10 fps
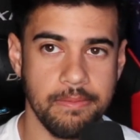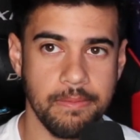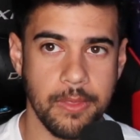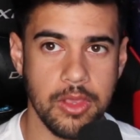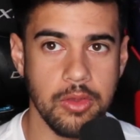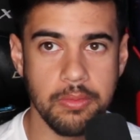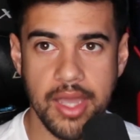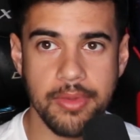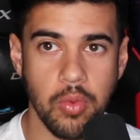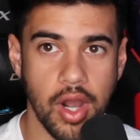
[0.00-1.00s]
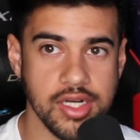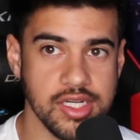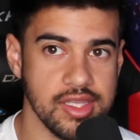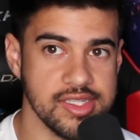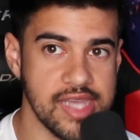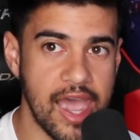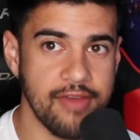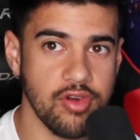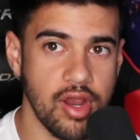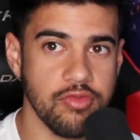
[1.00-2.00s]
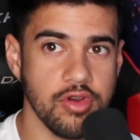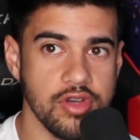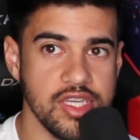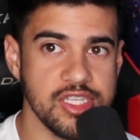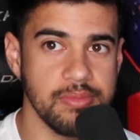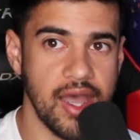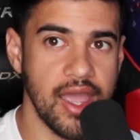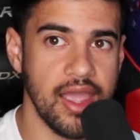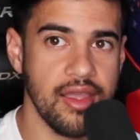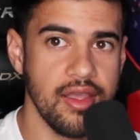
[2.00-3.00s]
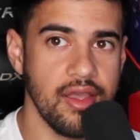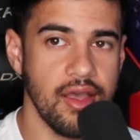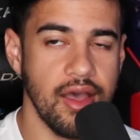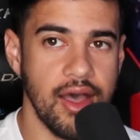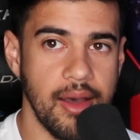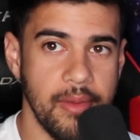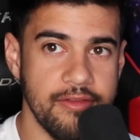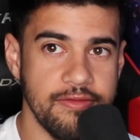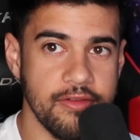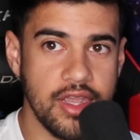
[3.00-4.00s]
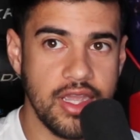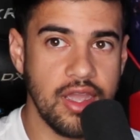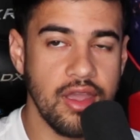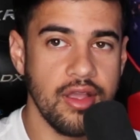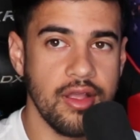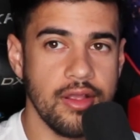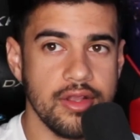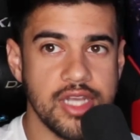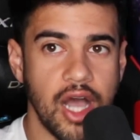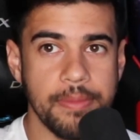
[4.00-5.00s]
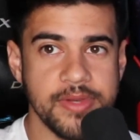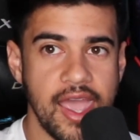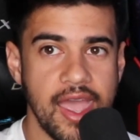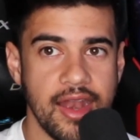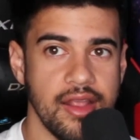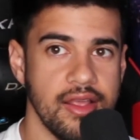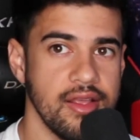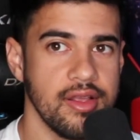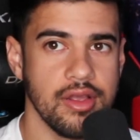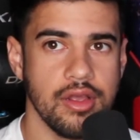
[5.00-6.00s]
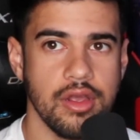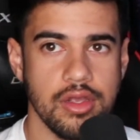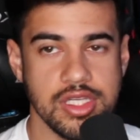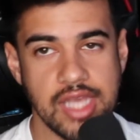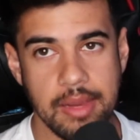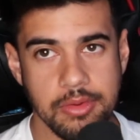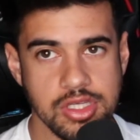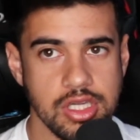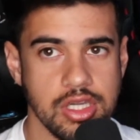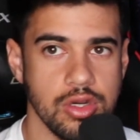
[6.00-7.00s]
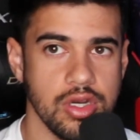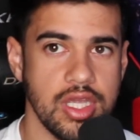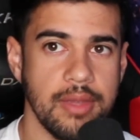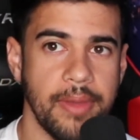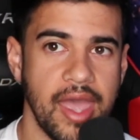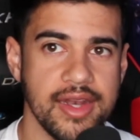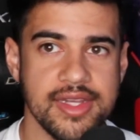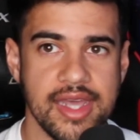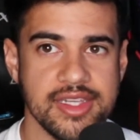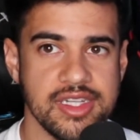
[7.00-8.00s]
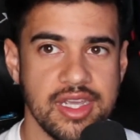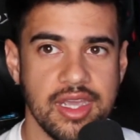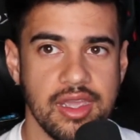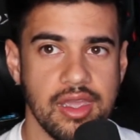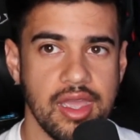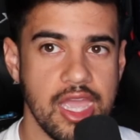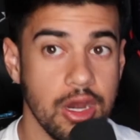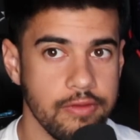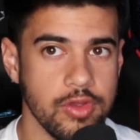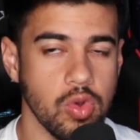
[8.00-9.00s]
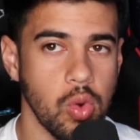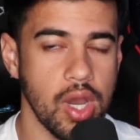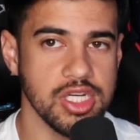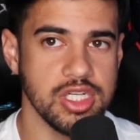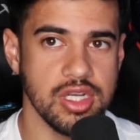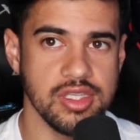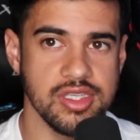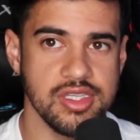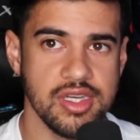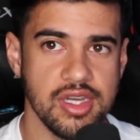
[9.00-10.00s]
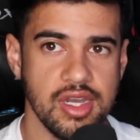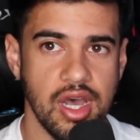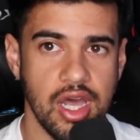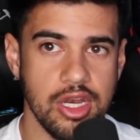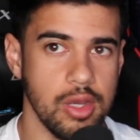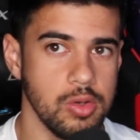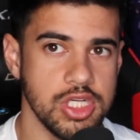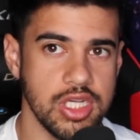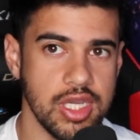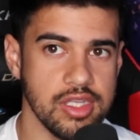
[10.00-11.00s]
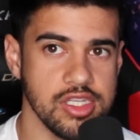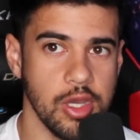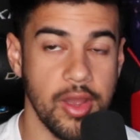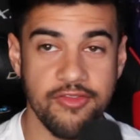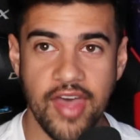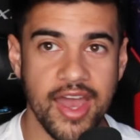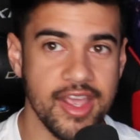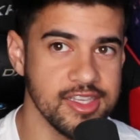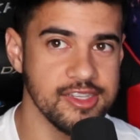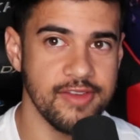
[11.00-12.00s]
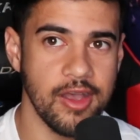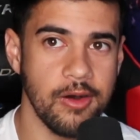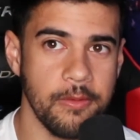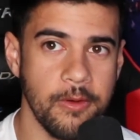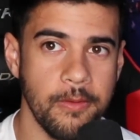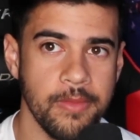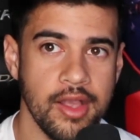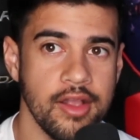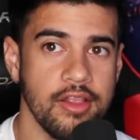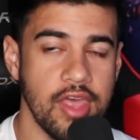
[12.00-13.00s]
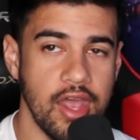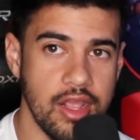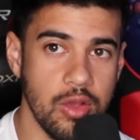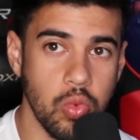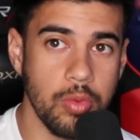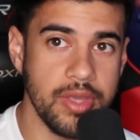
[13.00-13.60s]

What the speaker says: you might be watching this after I've released my my free top 10 cybersecurity pen testing interview questions note sheet. So if that is available, then it will be